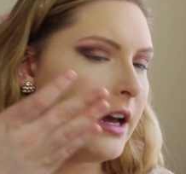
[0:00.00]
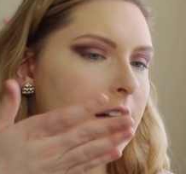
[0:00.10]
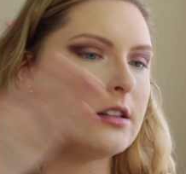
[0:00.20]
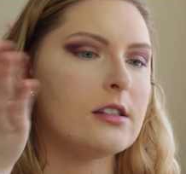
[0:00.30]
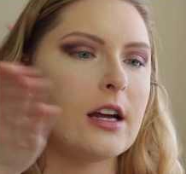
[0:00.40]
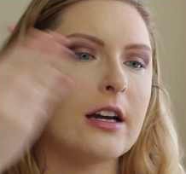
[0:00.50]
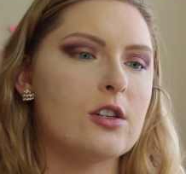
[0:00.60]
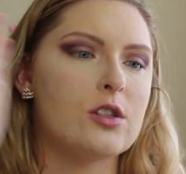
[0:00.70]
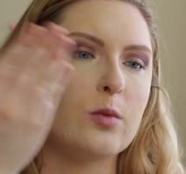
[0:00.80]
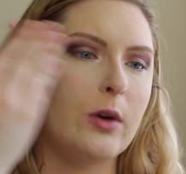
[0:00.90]
and instead I
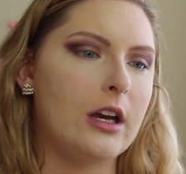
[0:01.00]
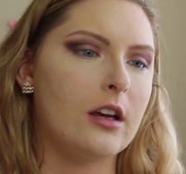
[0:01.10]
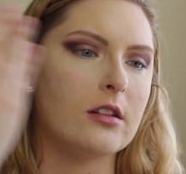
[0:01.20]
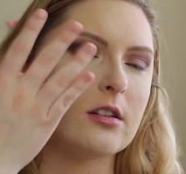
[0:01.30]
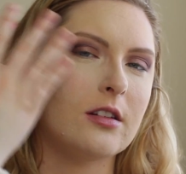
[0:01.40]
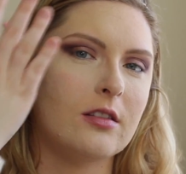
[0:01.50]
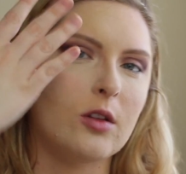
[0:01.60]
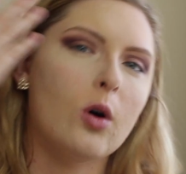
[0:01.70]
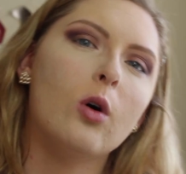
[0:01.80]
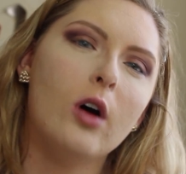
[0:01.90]
just winged
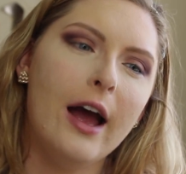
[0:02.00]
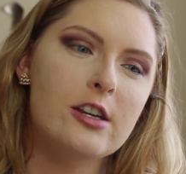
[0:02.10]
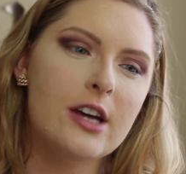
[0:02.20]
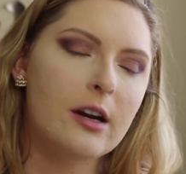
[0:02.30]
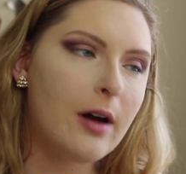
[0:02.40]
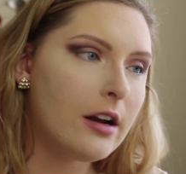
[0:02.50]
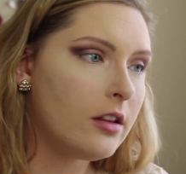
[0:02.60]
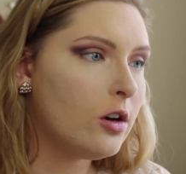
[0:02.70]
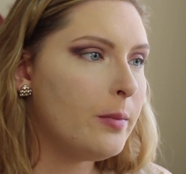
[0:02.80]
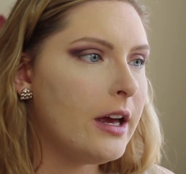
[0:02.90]
the whole eyeshadow out a
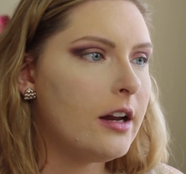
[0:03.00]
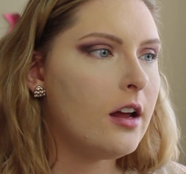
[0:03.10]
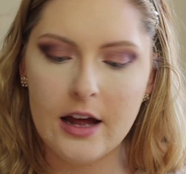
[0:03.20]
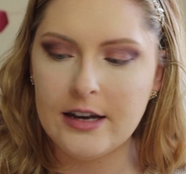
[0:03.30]
little bit.